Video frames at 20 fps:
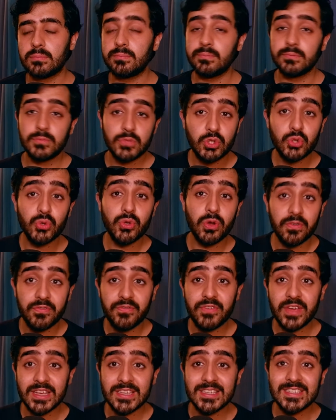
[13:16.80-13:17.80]
to your
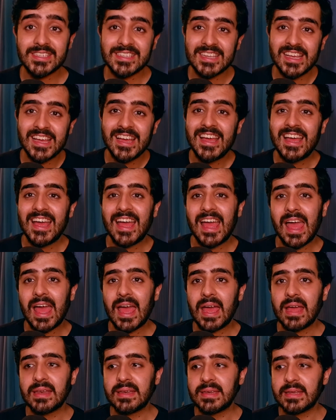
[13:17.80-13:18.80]
face.
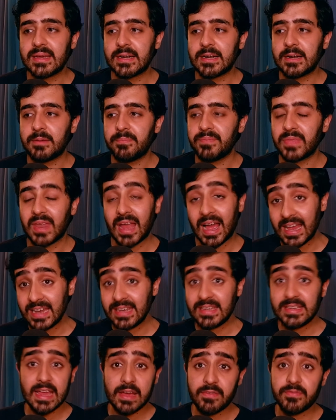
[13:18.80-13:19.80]
And I
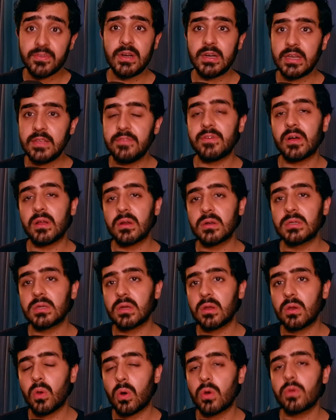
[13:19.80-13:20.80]
definitely felt a
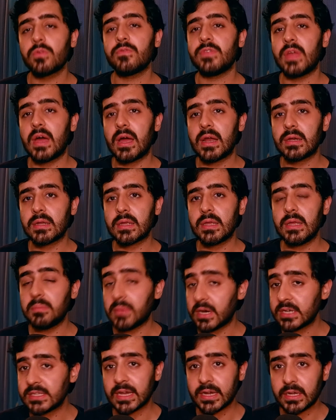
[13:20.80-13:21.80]
lot of that in my
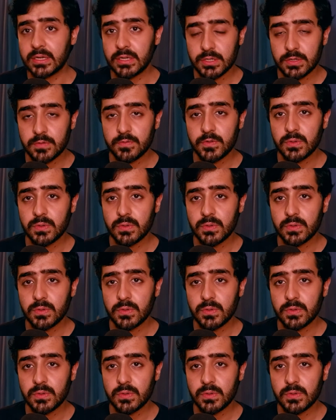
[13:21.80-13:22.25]
second interview.